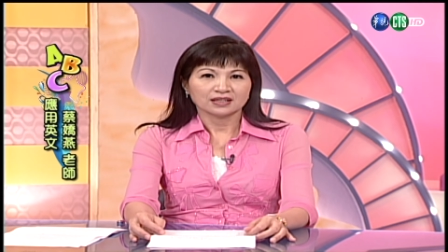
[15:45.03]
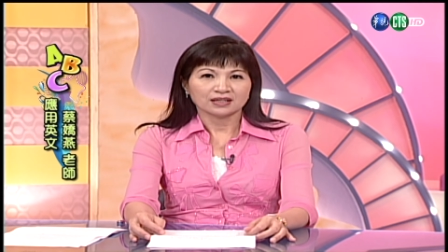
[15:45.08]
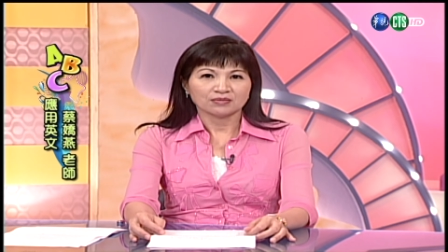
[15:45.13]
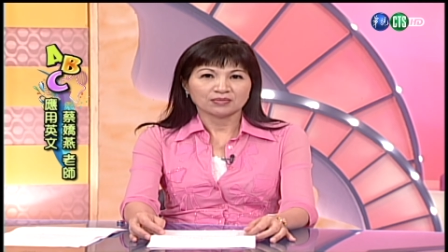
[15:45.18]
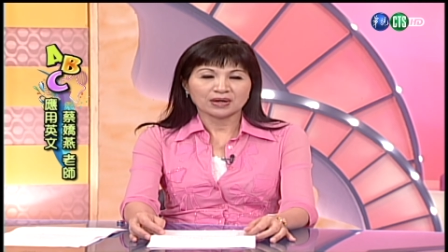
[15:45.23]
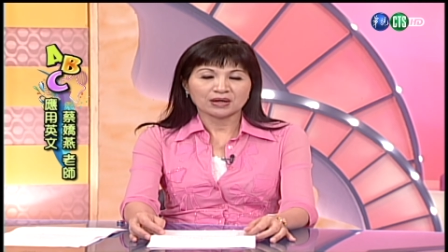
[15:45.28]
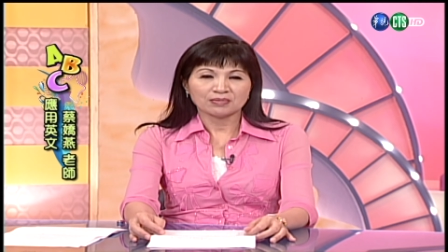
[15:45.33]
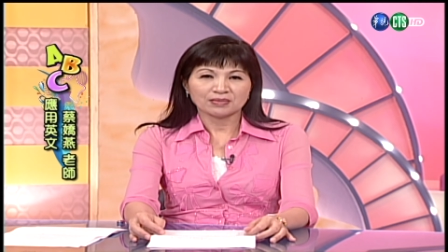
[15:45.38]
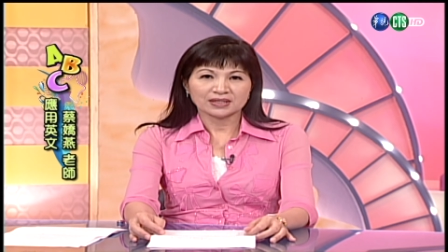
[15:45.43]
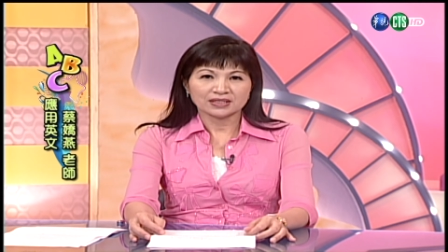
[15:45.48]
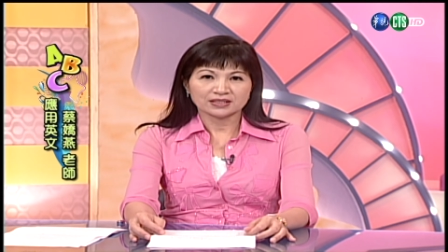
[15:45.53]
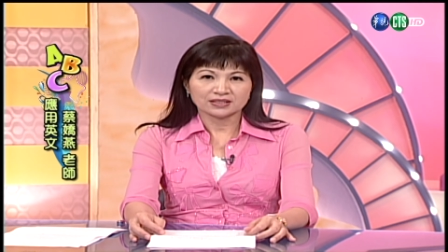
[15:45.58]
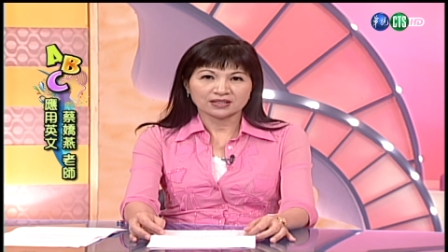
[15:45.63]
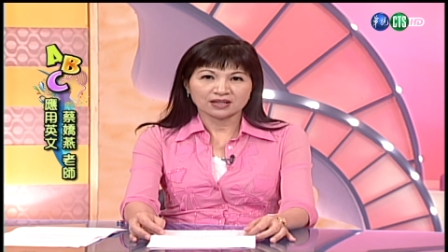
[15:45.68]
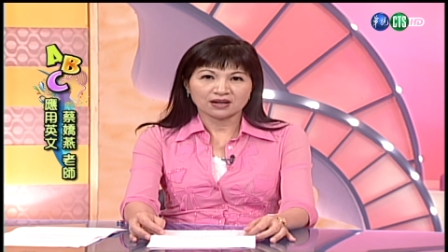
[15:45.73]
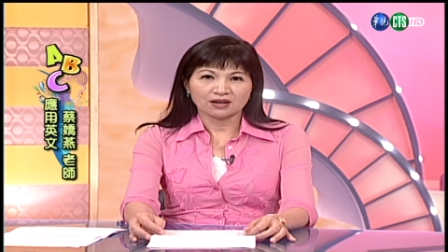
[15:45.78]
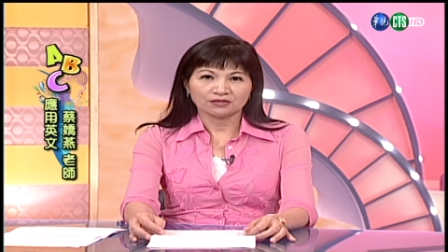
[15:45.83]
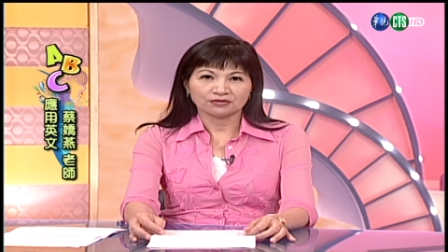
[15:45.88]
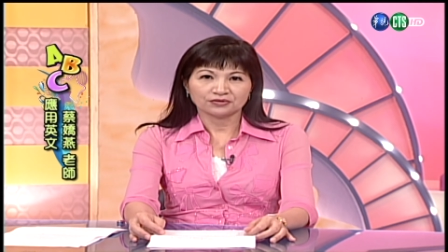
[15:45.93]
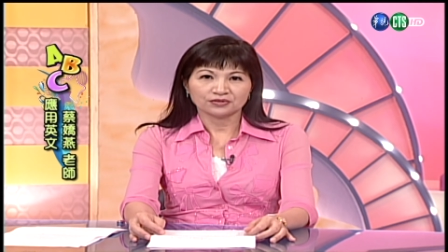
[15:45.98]
about
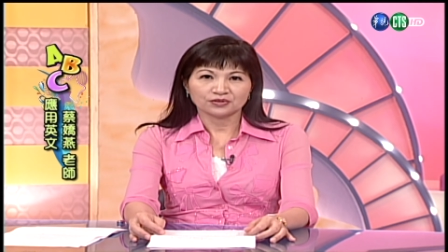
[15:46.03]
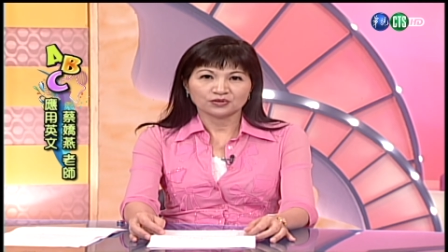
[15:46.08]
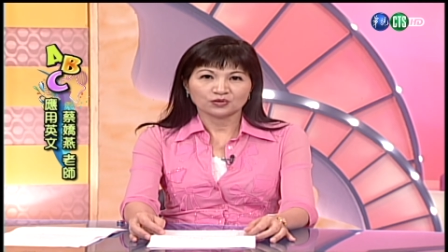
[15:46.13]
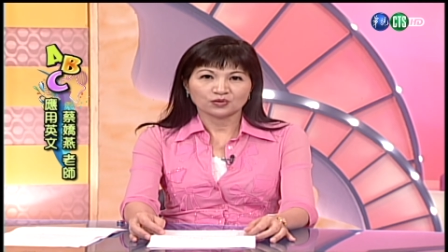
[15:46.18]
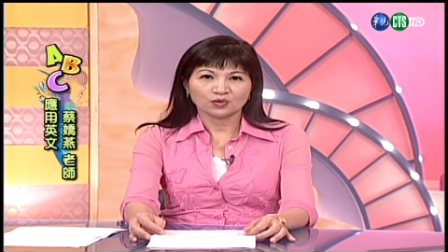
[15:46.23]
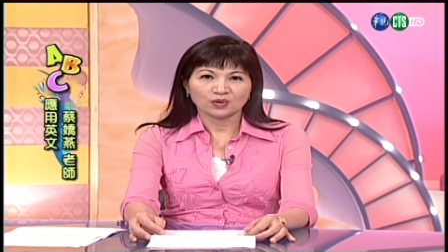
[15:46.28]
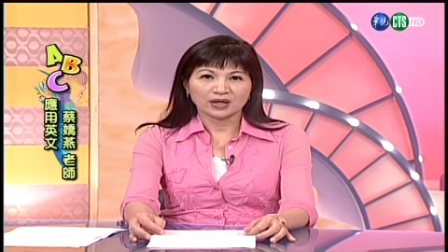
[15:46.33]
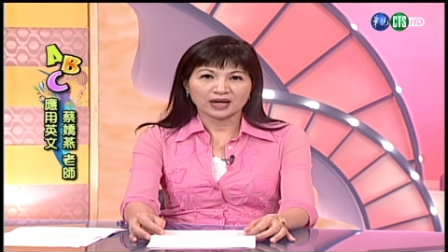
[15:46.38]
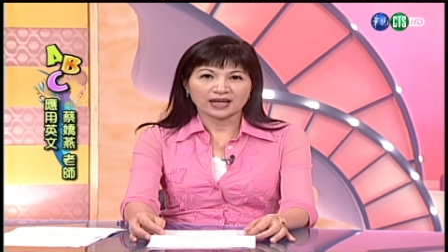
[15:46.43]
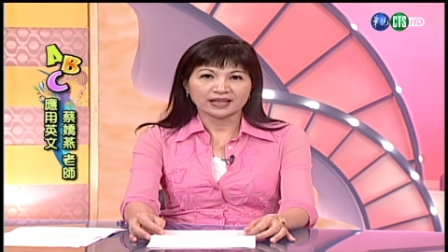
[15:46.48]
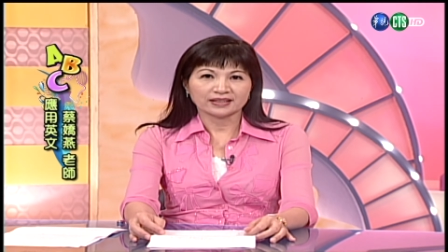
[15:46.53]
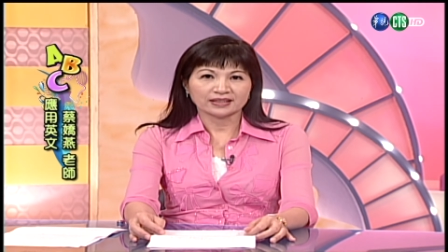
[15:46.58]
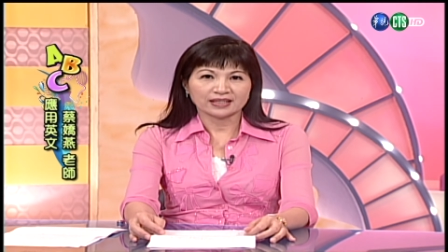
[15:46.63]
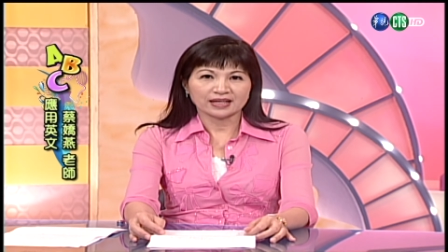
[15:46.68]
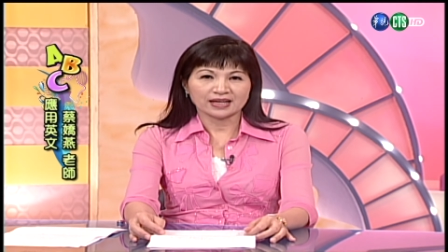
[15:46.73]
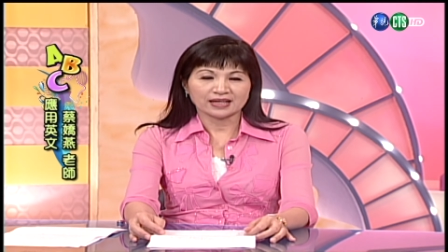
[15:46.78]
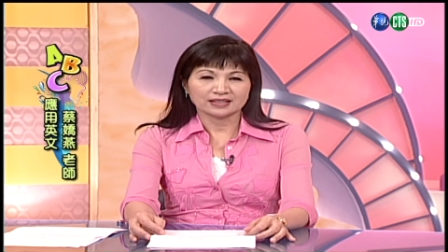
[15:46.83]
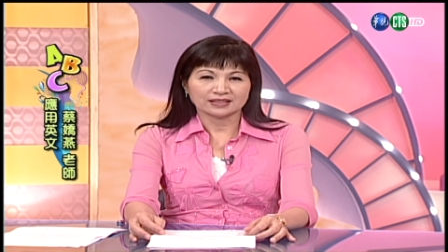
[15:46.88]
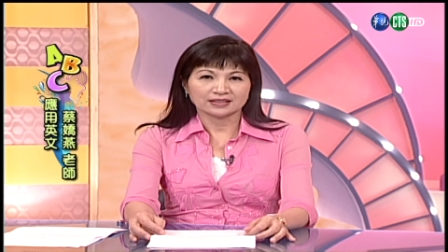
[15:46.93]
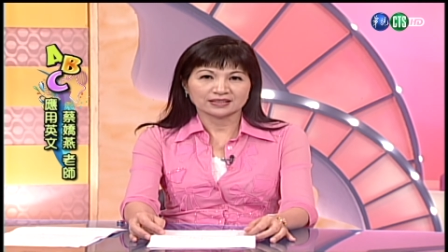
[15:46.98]
myself when I
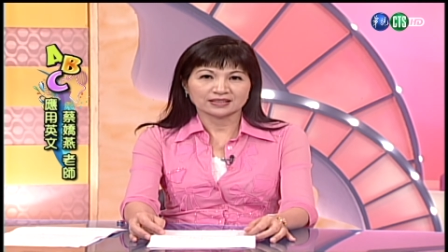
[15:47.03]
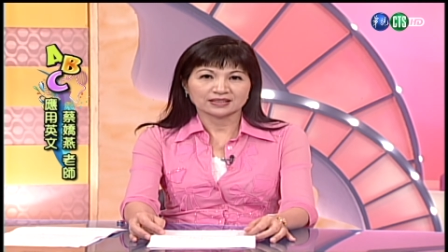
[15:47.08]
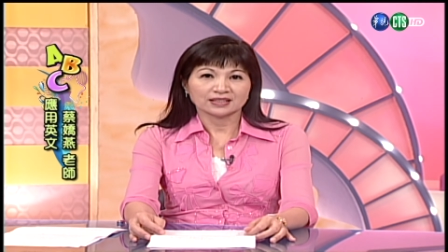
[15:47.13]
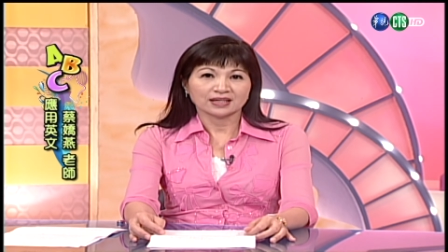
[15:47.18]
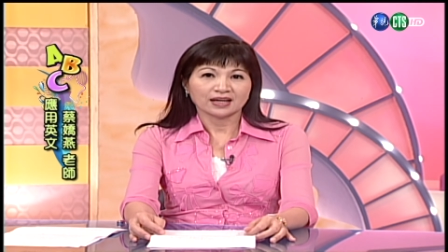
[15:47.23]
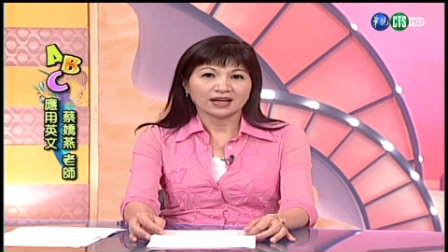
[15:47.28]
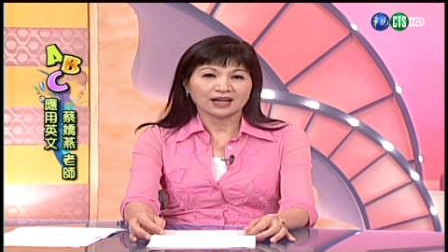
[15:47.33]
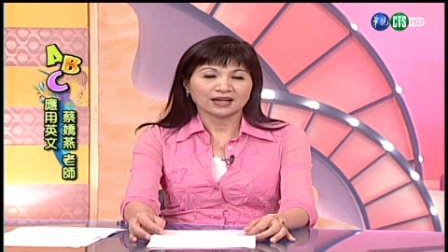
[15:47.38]
dance.